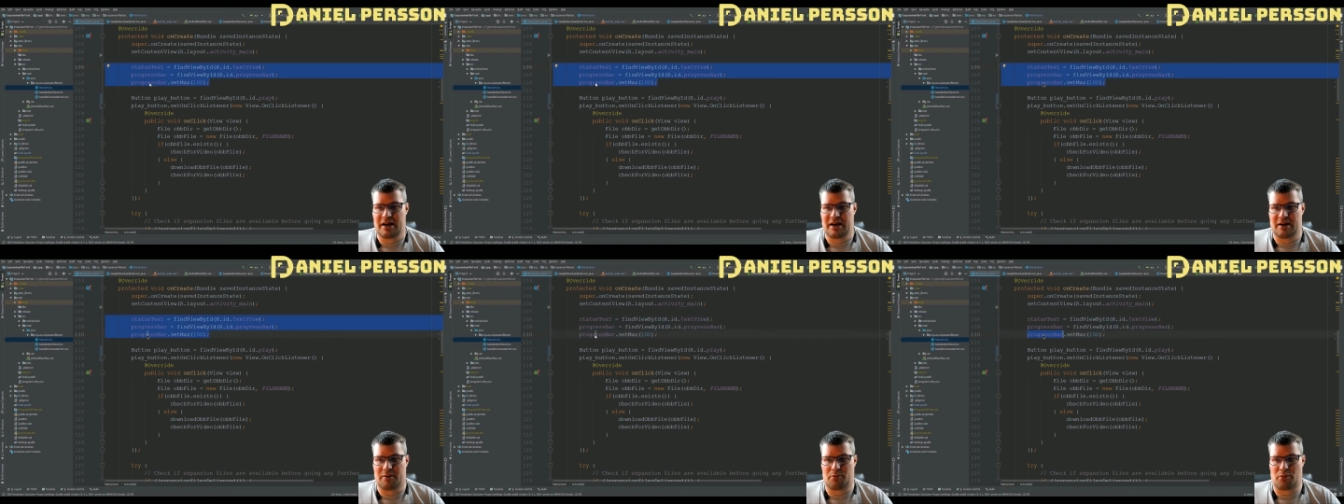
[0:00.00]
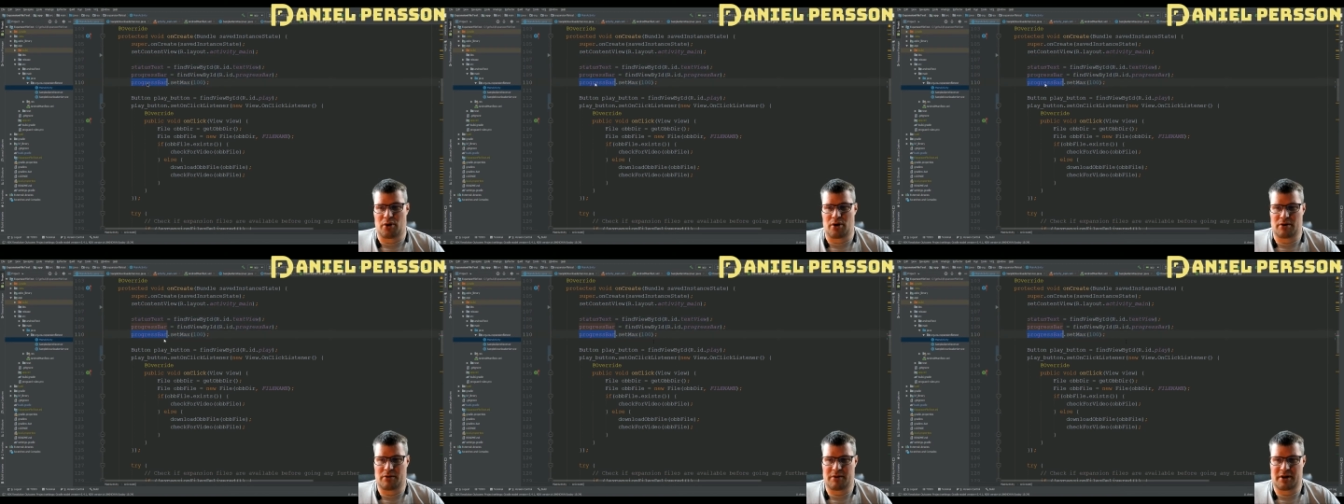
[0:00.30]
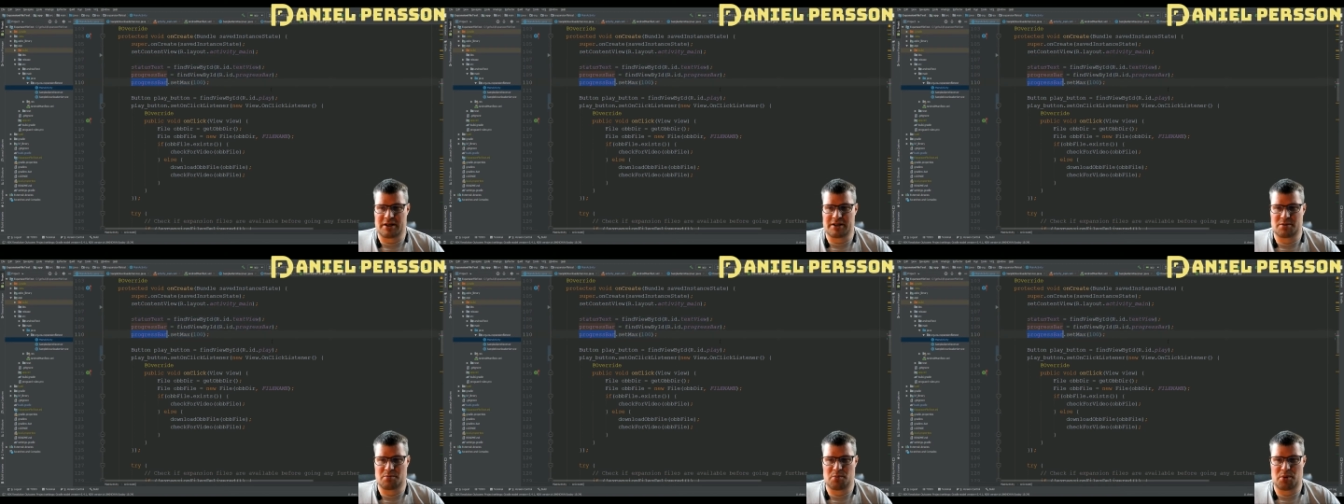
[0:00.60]

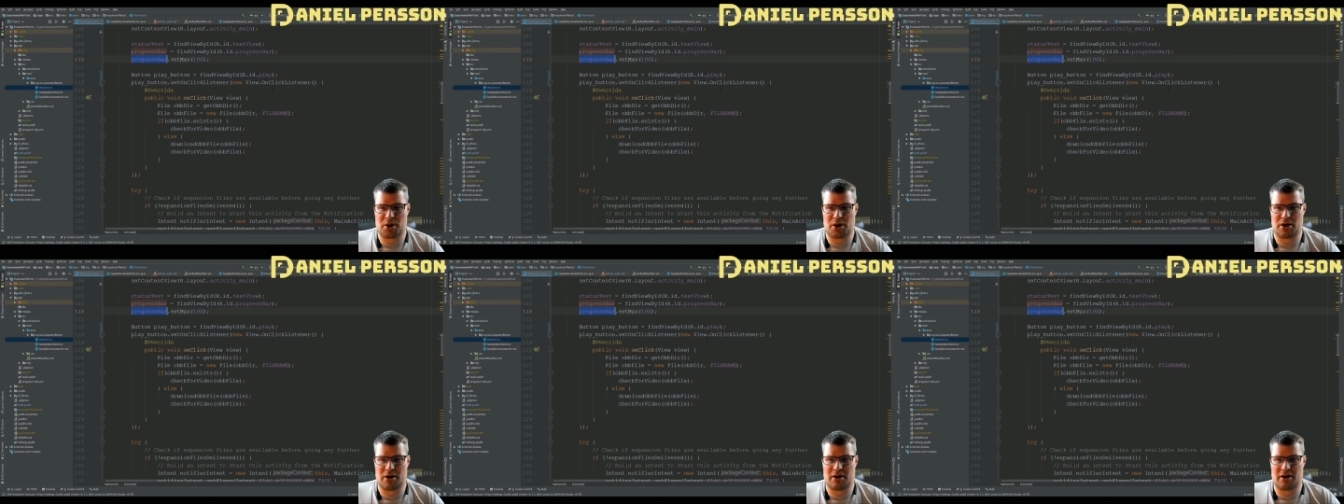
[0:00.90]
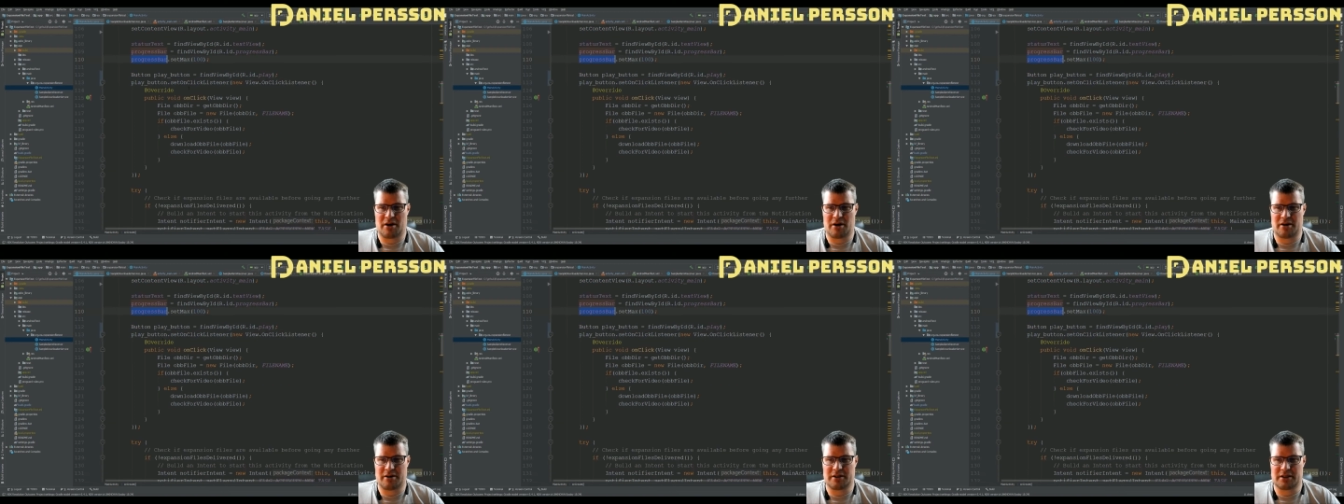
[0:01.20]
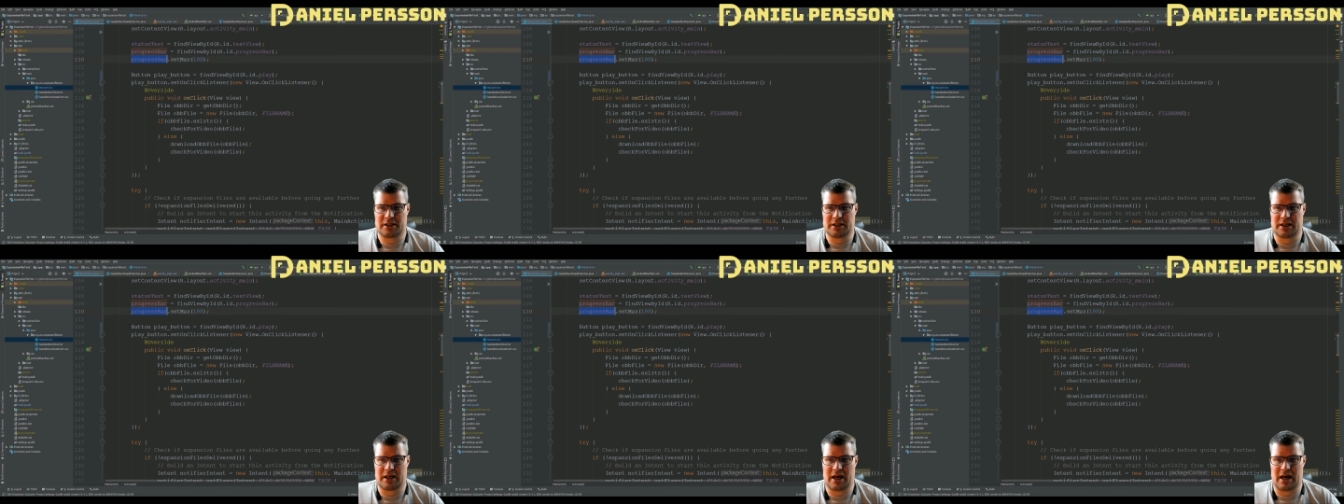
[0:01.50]
progress bar
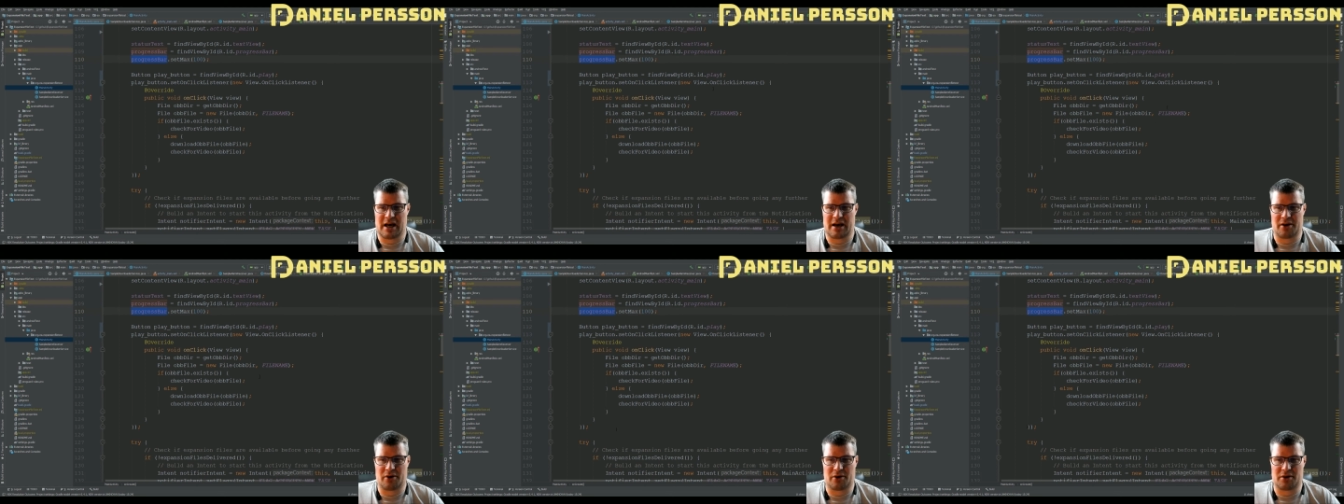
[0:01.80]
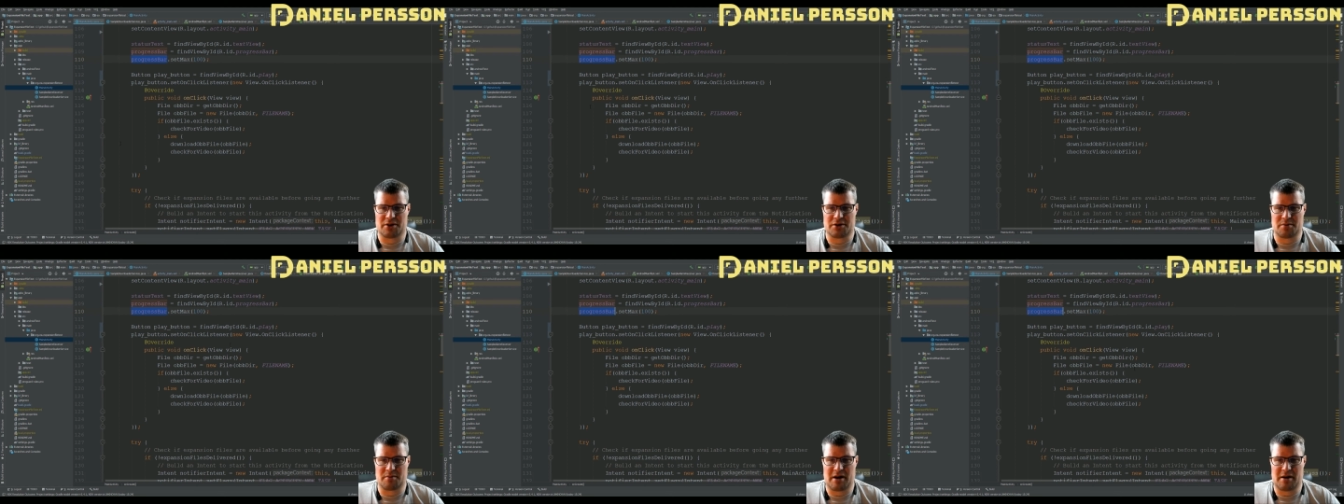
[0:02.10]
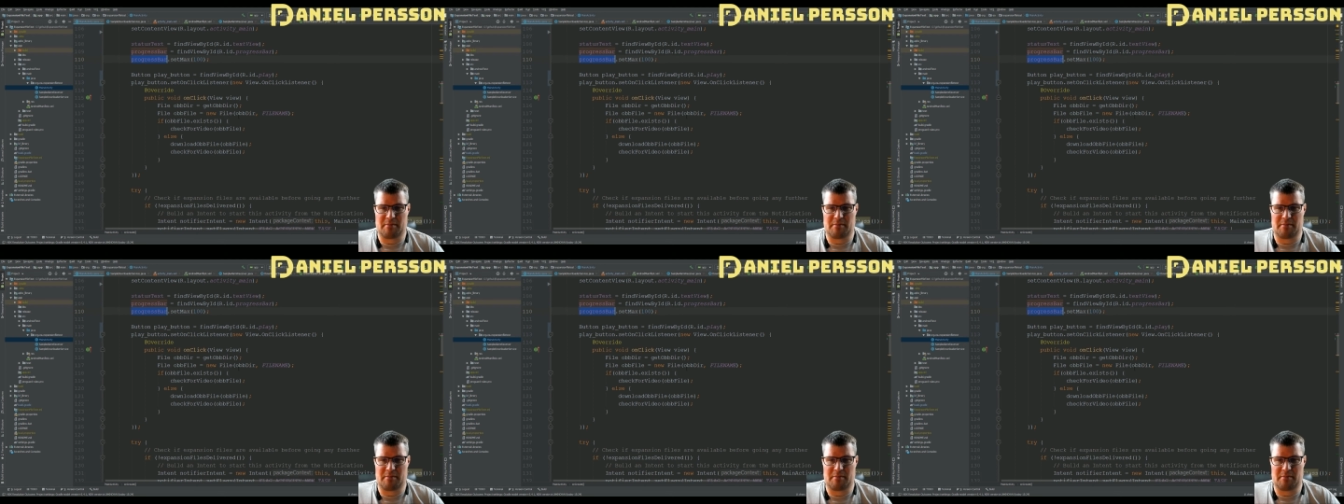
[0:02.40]
and also my